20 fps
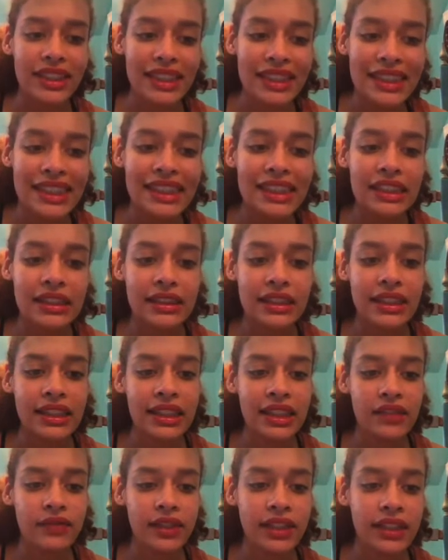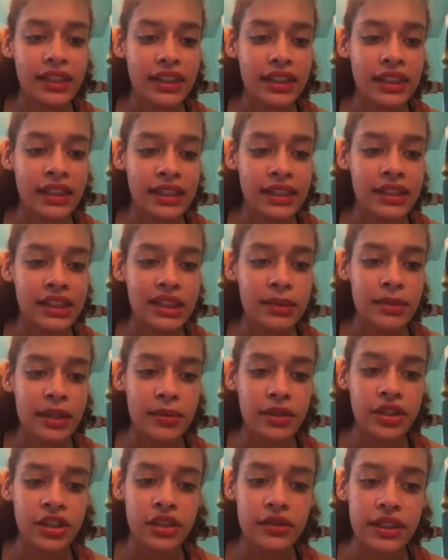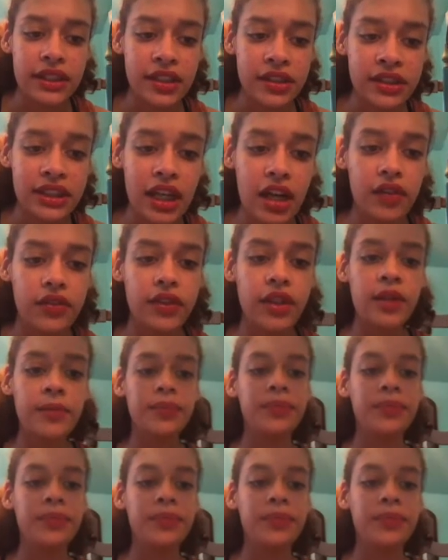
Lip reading: easily inconvenient it is to be able to do it yourself.